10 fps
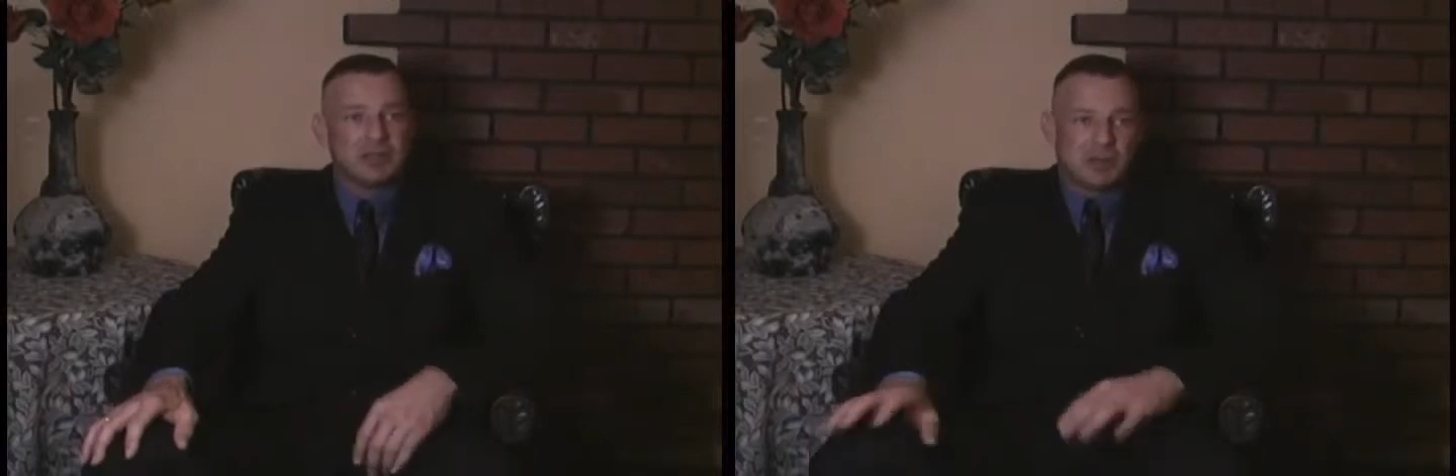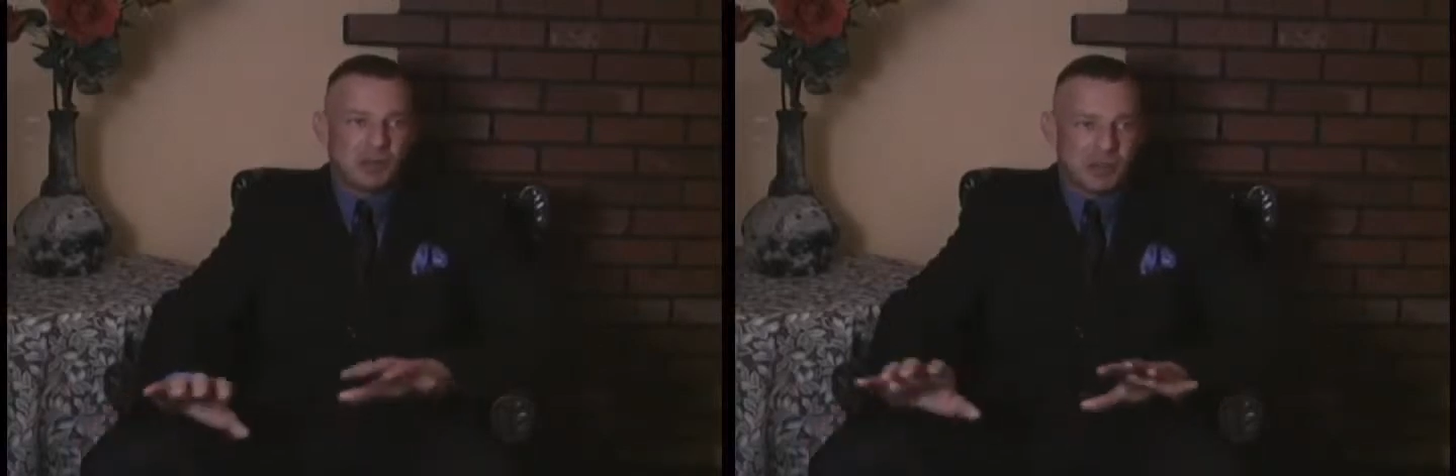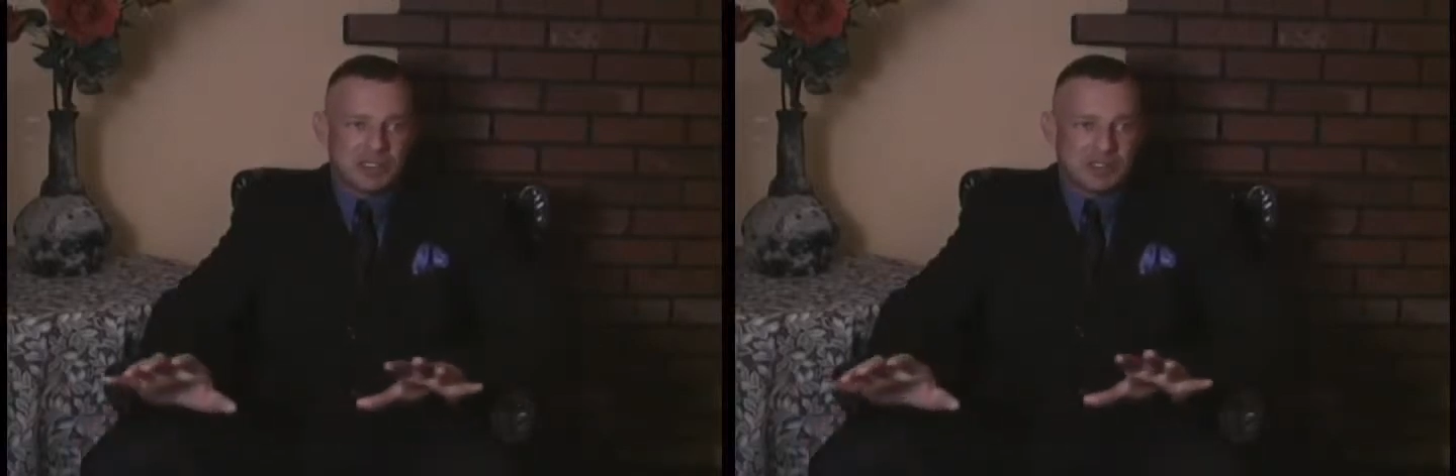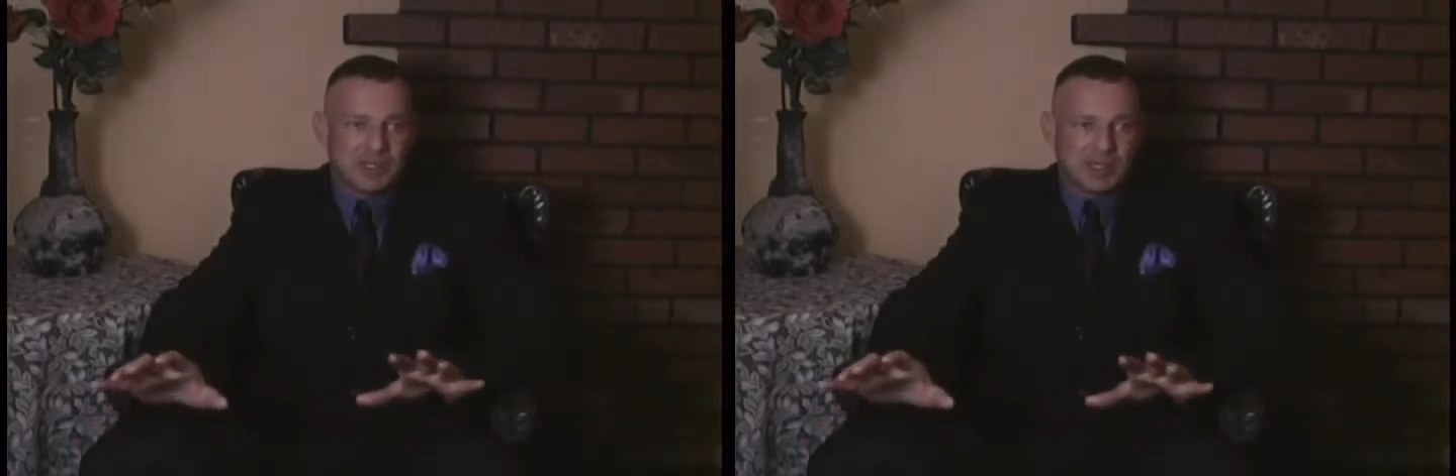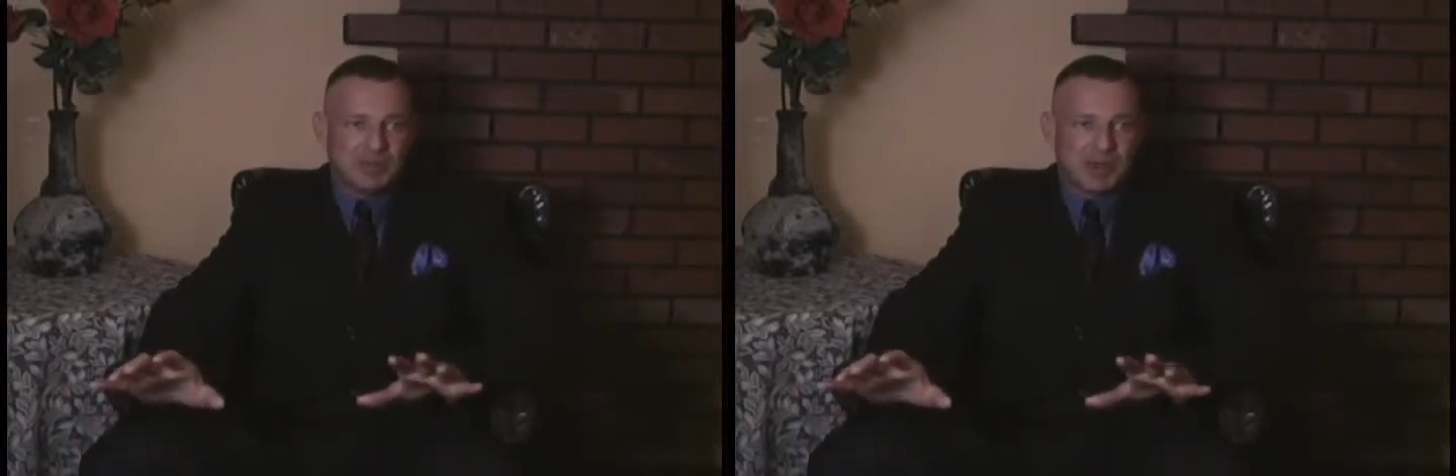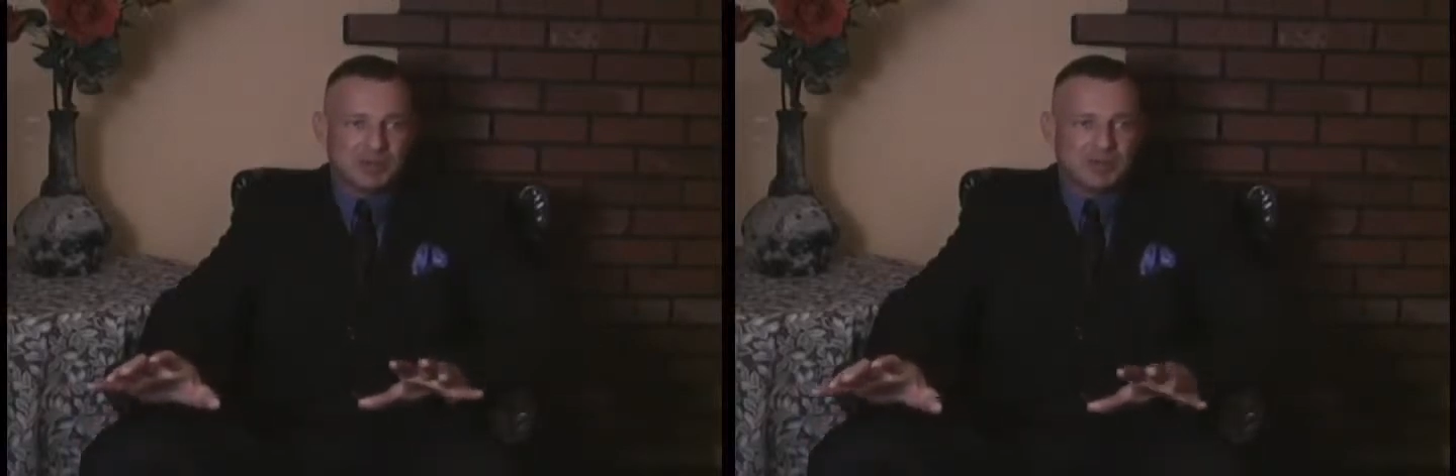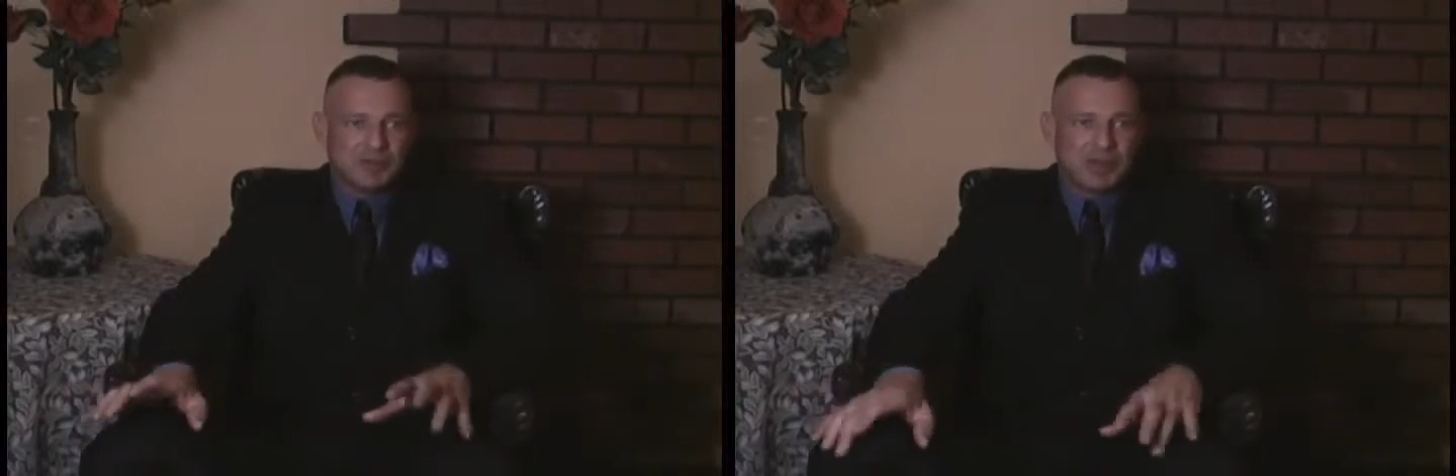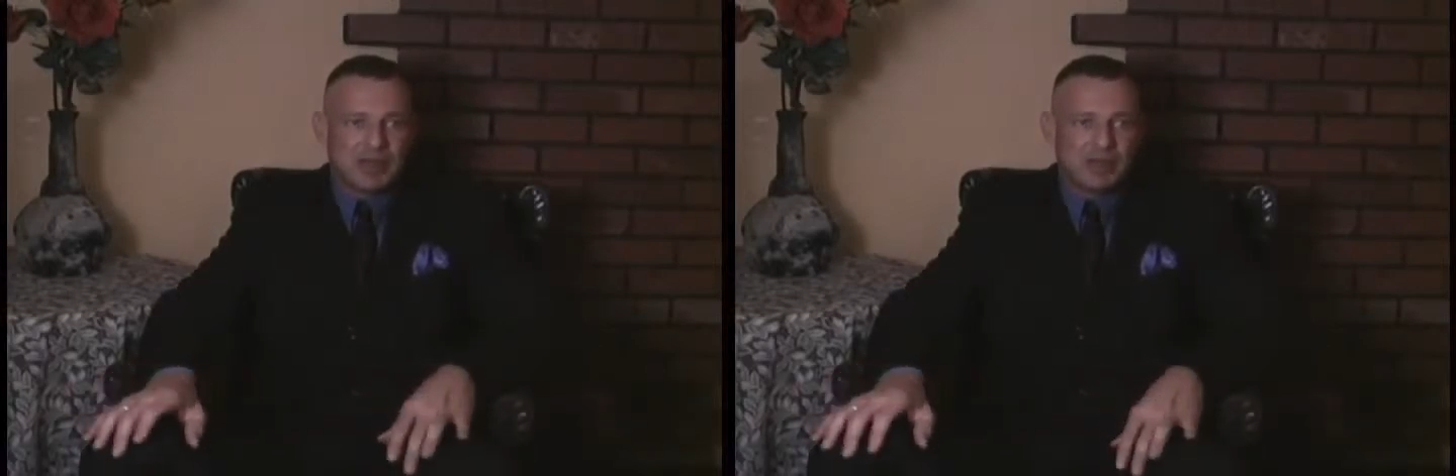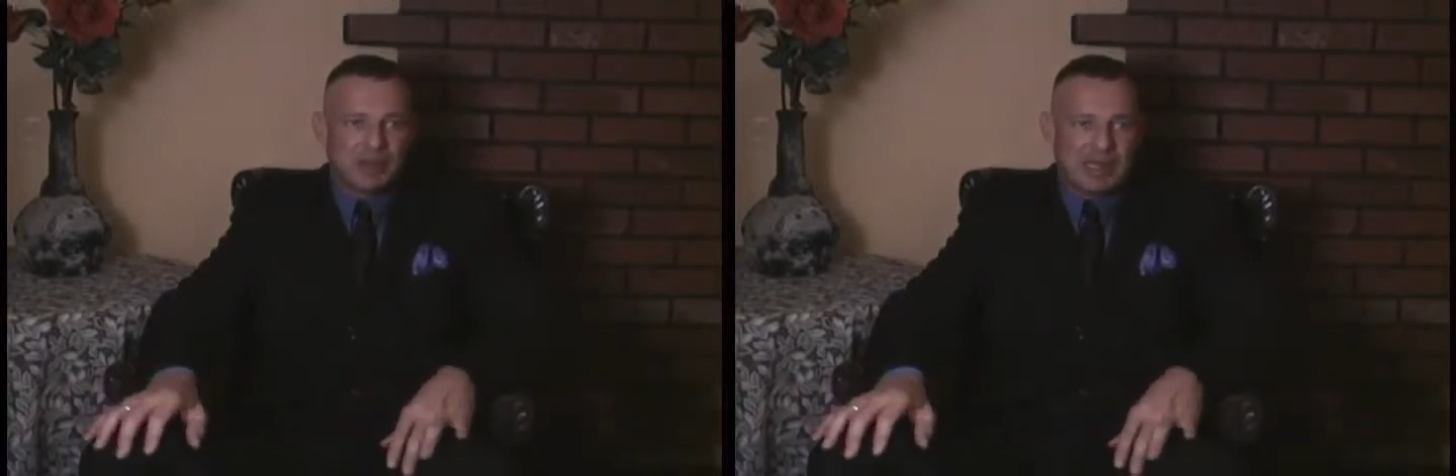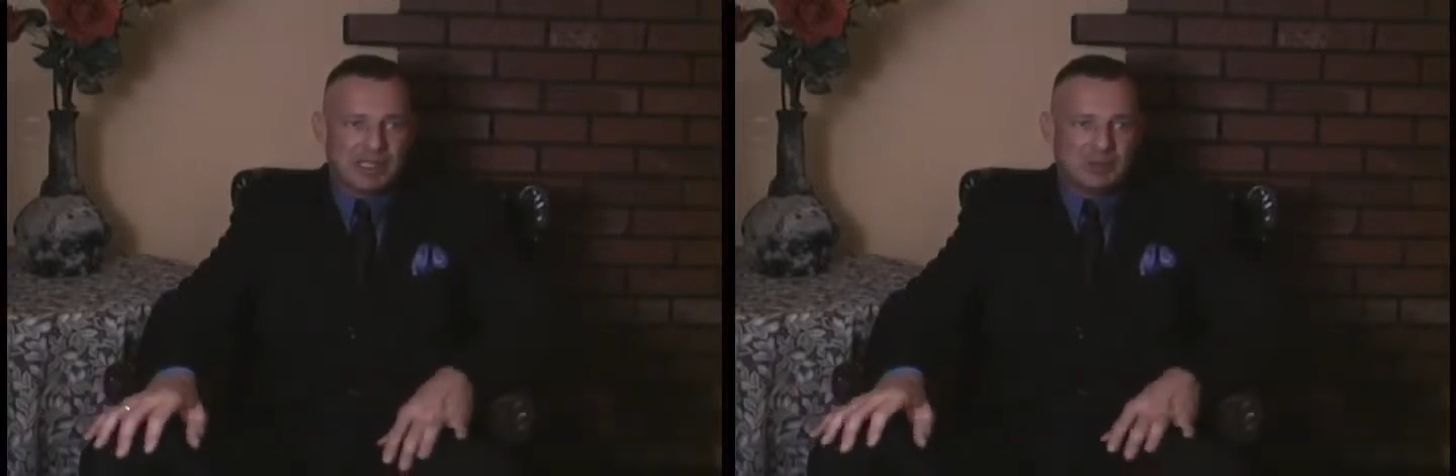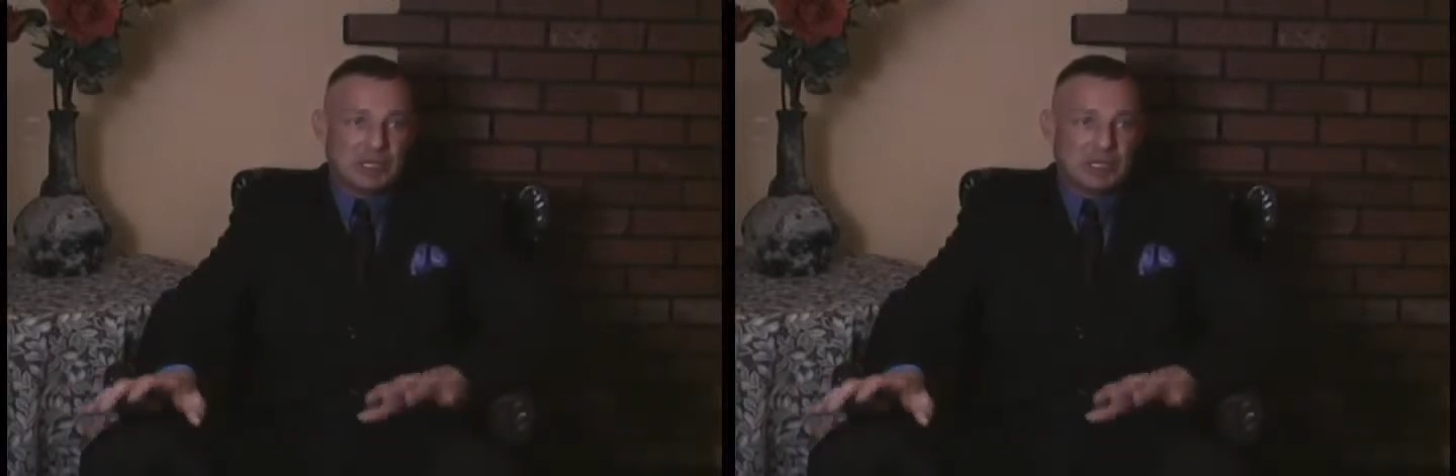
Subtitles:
I mean, which is not the promise we've made to the Iraqis.